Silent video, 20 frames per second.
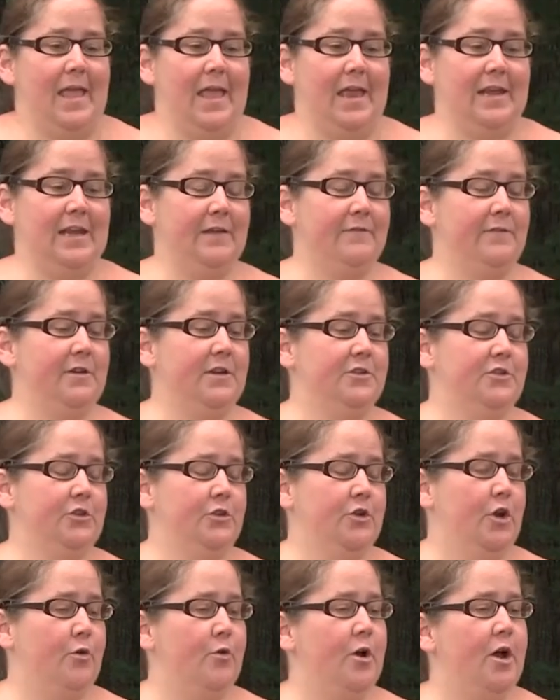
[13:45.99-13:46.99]
and even as
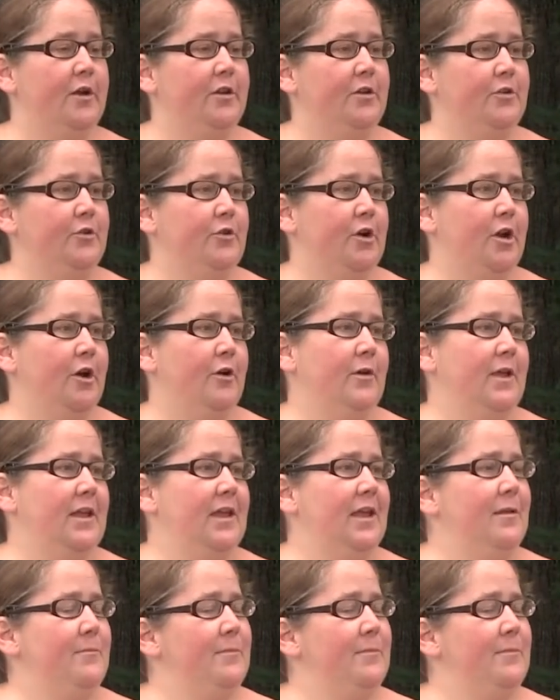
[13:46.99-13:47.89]
you go on and grow,